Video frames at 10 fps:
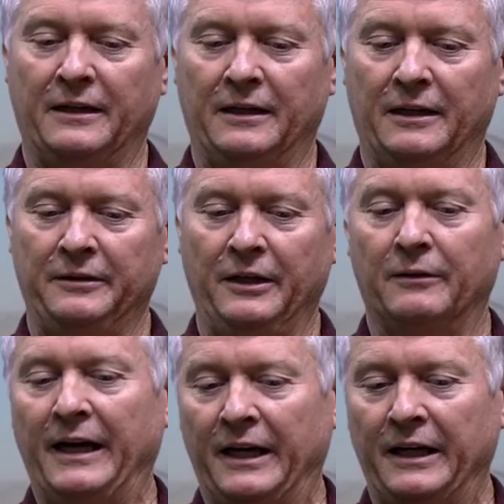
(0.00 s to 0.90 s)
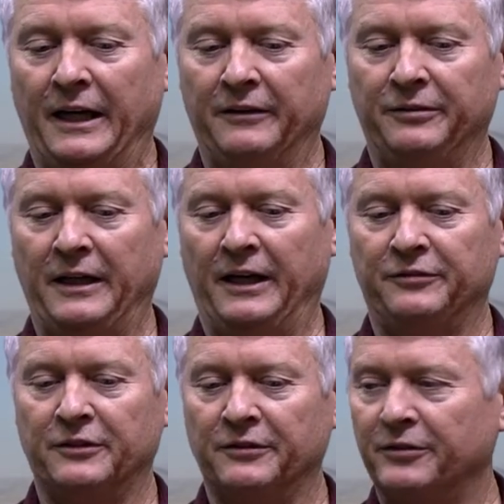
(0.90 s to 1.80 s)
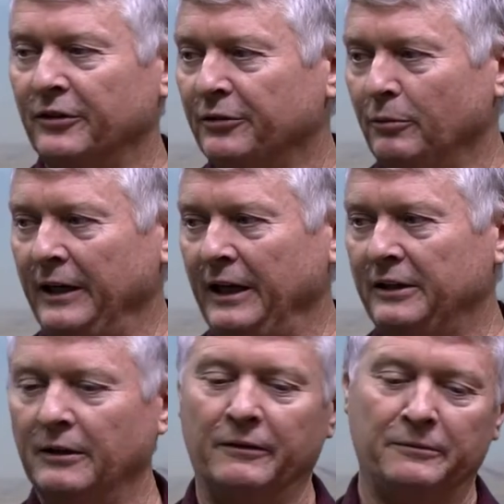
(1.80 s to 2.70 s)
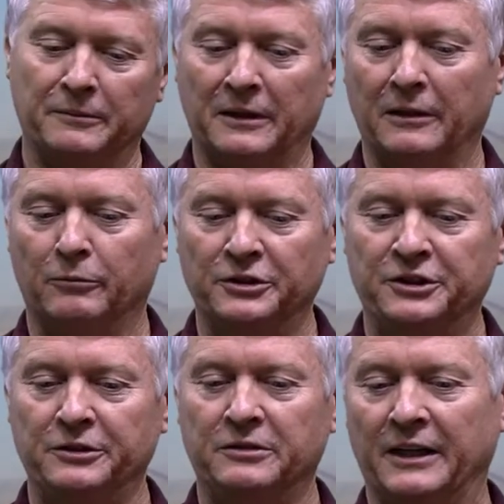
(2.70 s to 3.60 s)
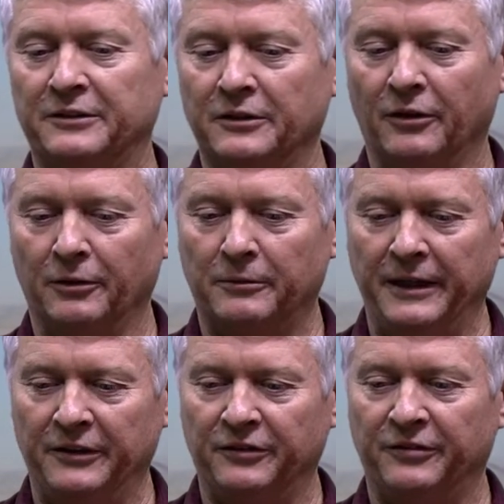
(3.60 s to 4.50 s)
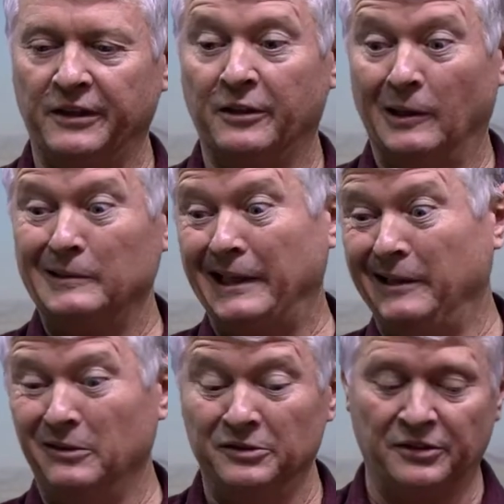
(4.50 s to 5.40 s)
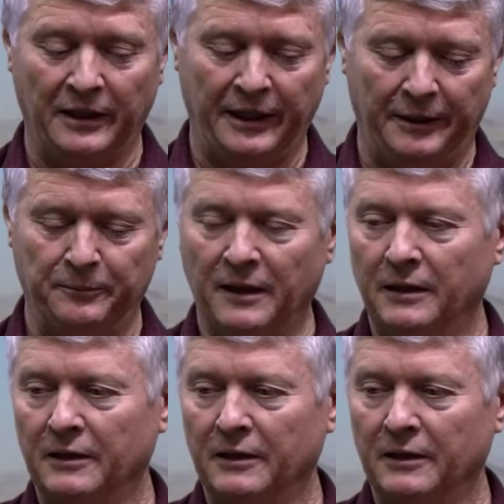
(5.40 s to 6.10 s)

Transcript: after the first week, once you collected all the rents and figure out, okay, who's late.